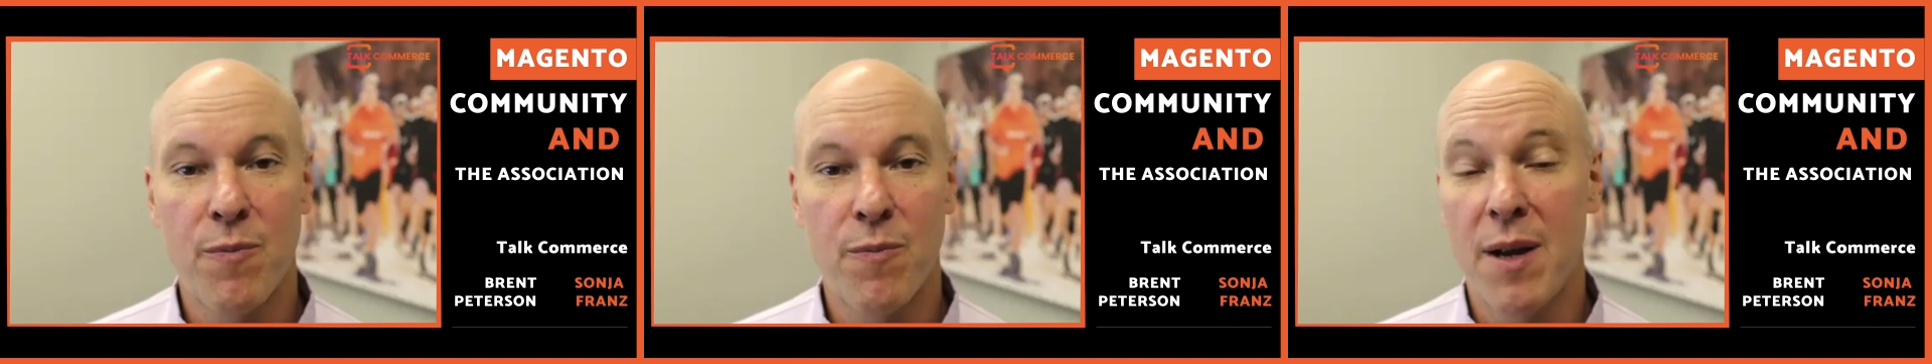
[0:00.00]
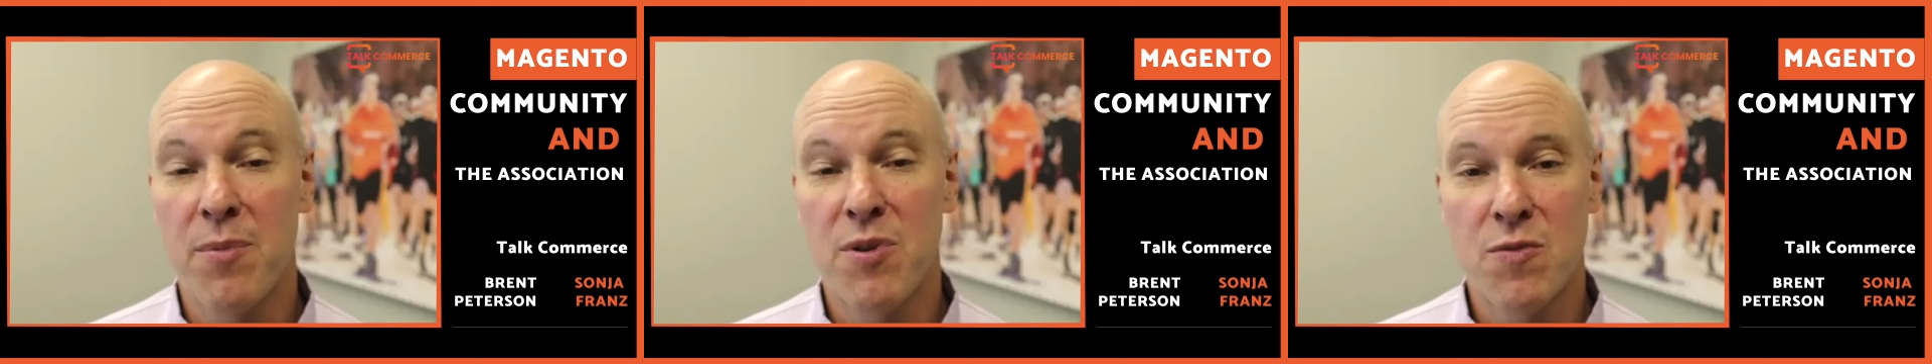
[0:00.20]

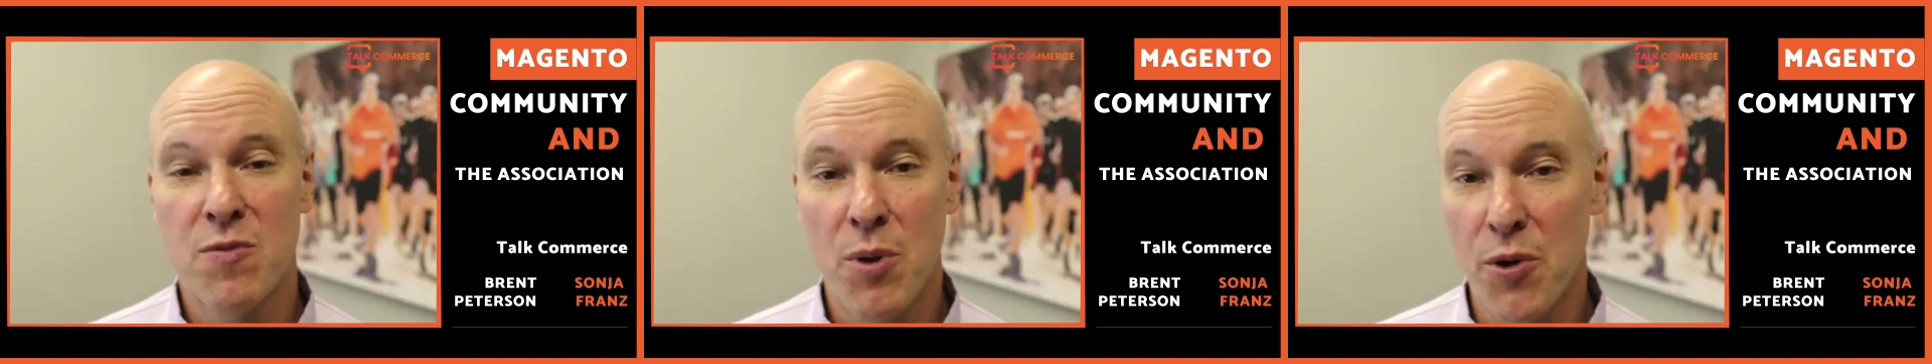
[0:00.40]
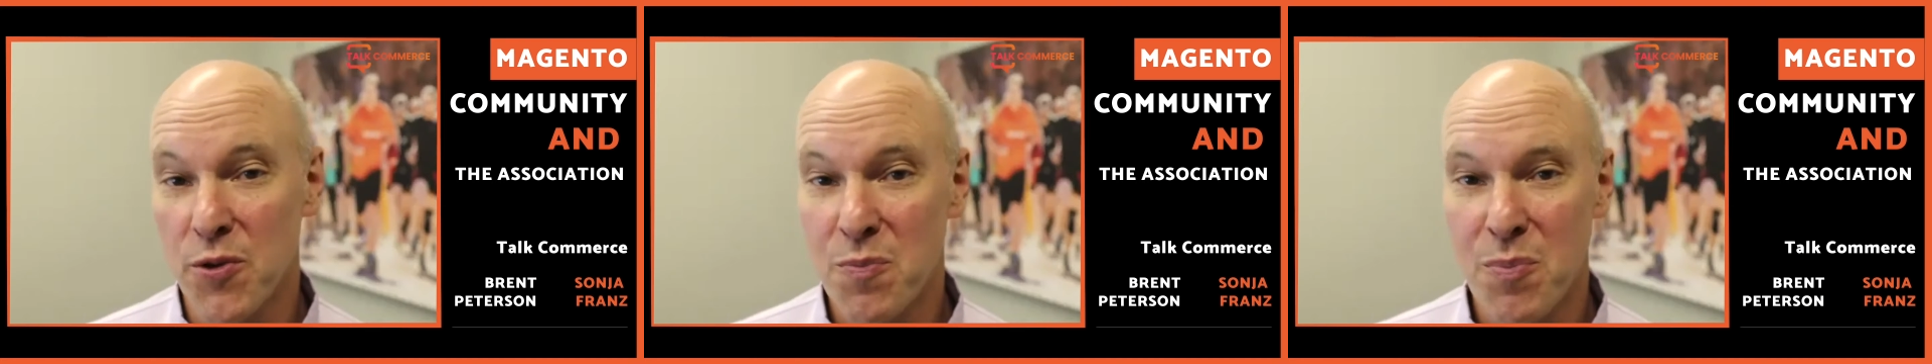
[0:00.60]
I
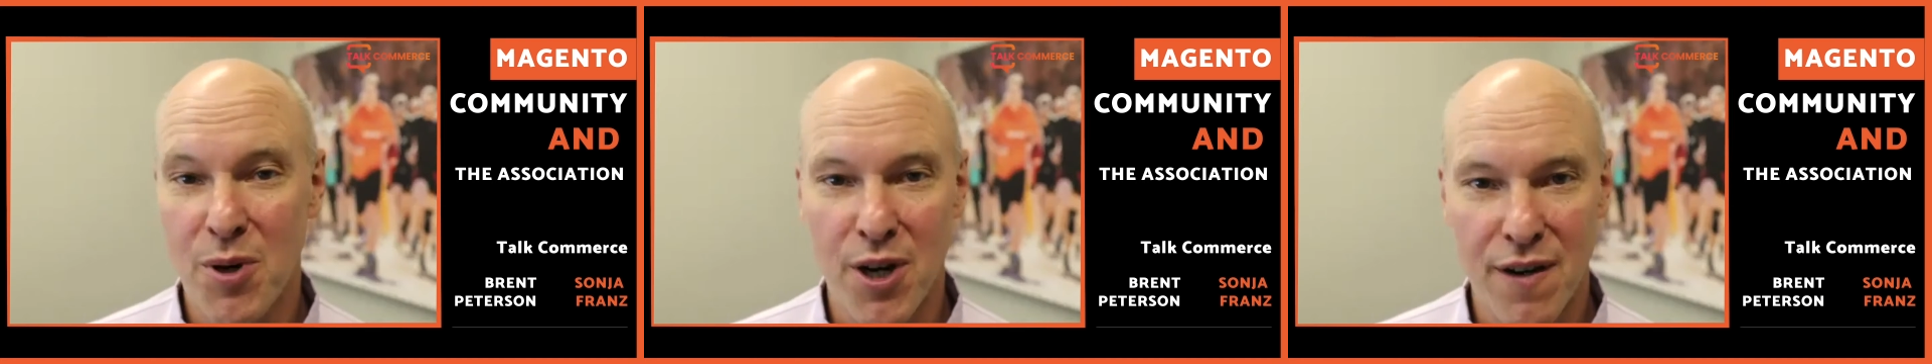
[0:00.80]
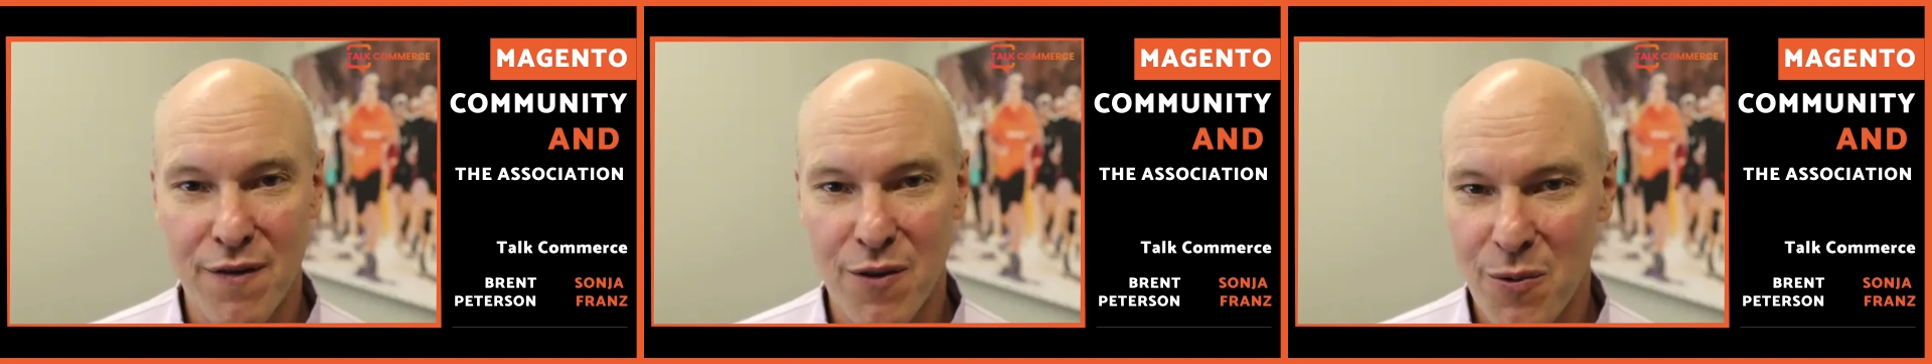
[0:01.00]
suppose
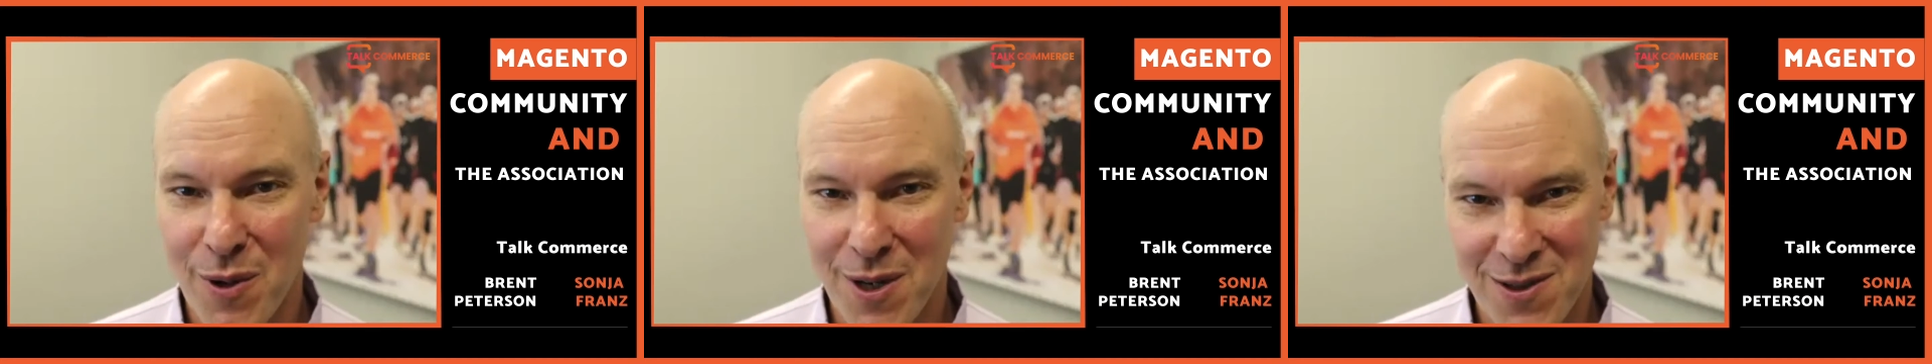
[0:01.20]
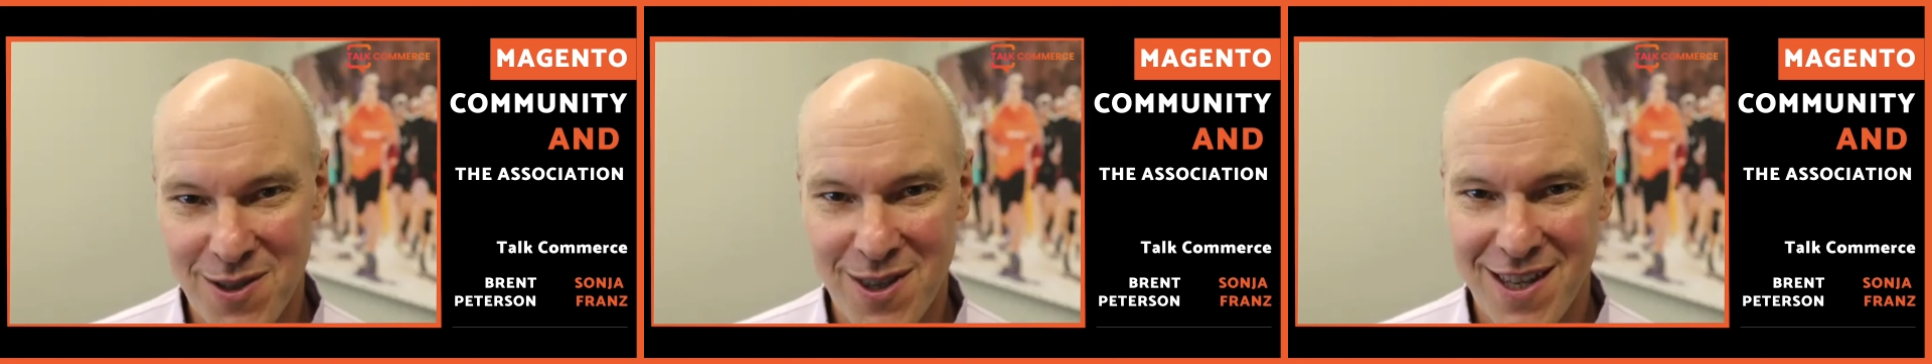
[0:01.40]
part of it
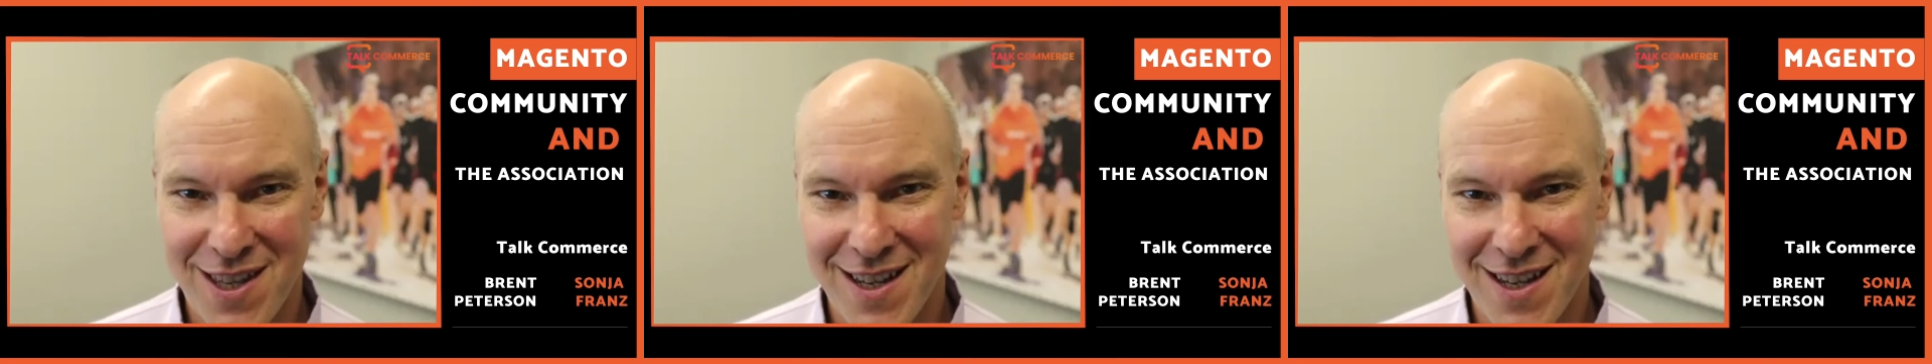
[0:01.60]
was